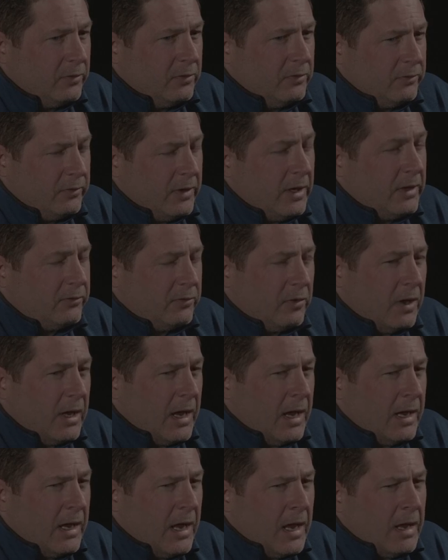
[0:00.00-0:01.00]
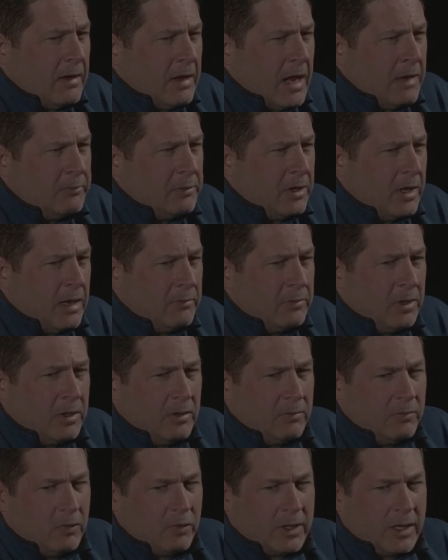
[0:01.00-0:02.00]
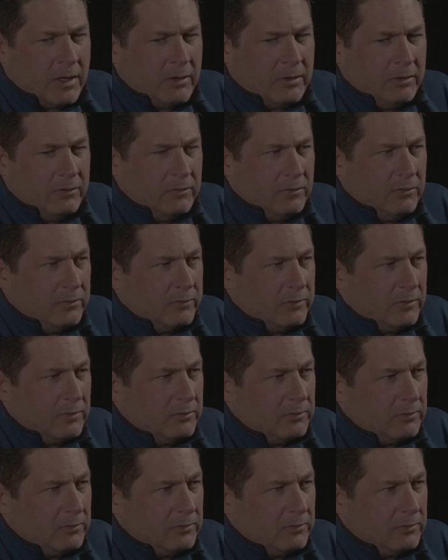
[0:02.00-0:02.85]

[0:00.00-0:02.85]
Um, so, so yeah. So I, I I'm a I'm a Humboldt County dude.